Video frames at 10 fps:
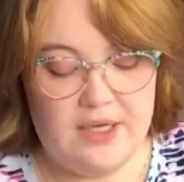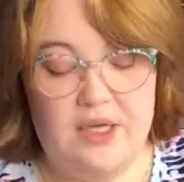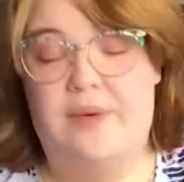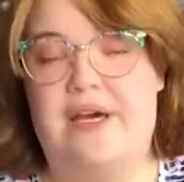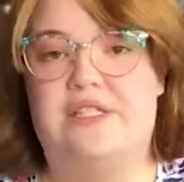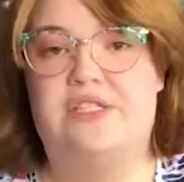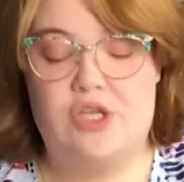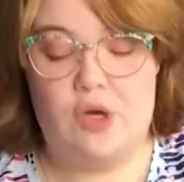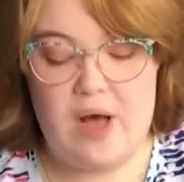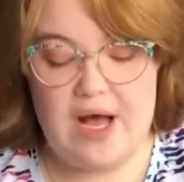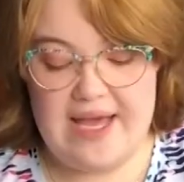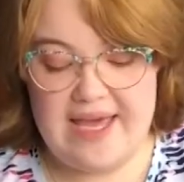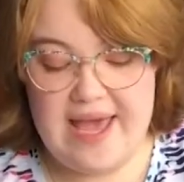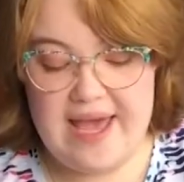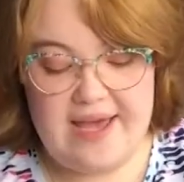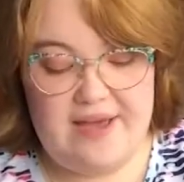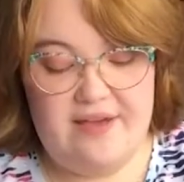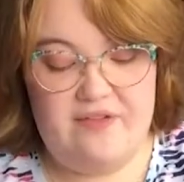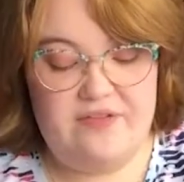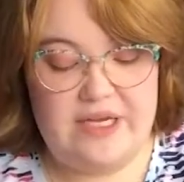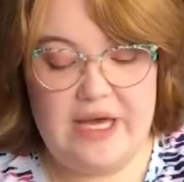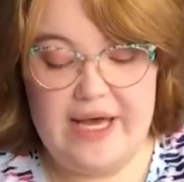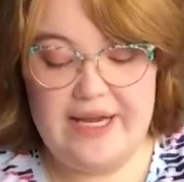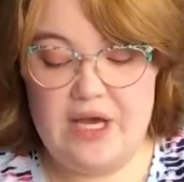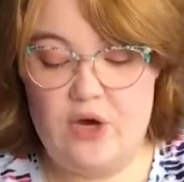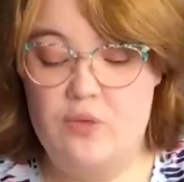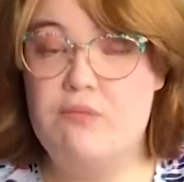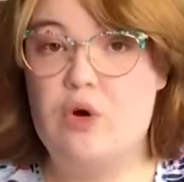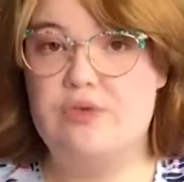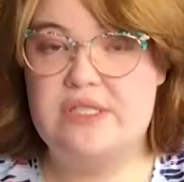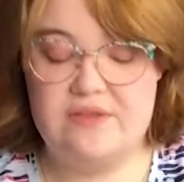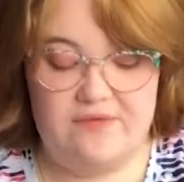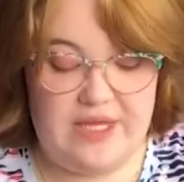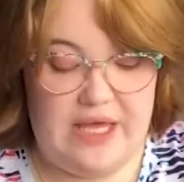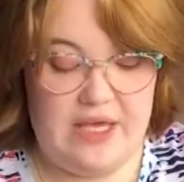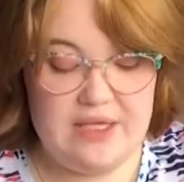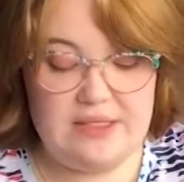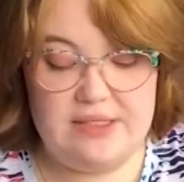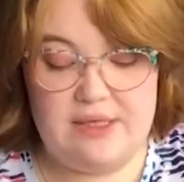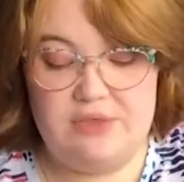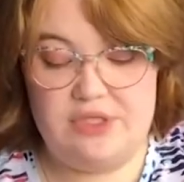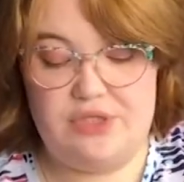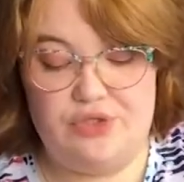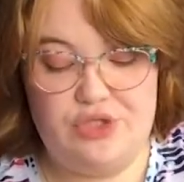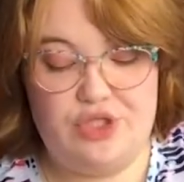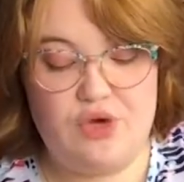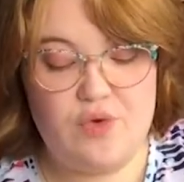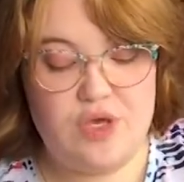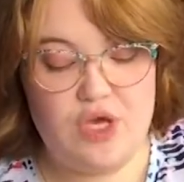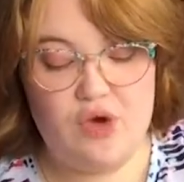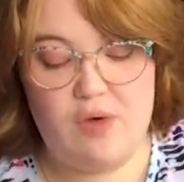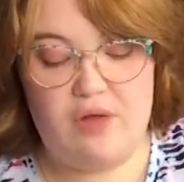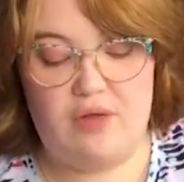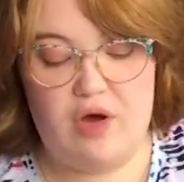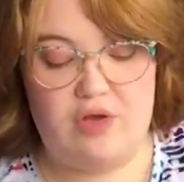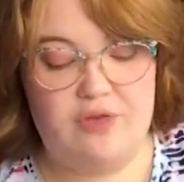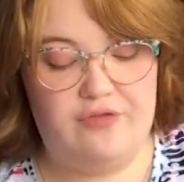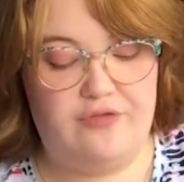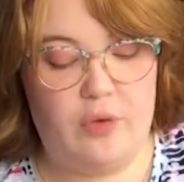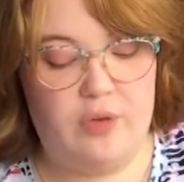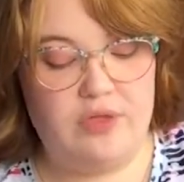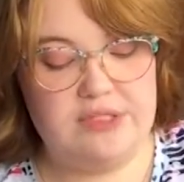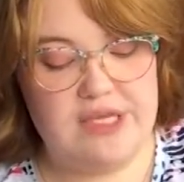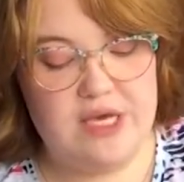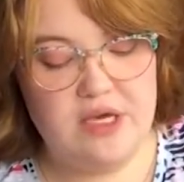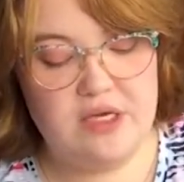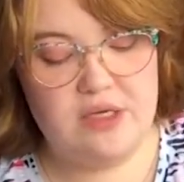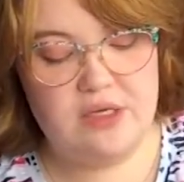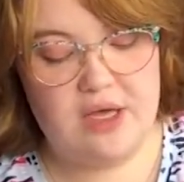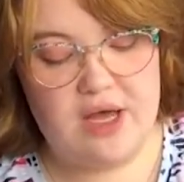Alright, so I have cut out most of these. I'm just going to show you along the fold here.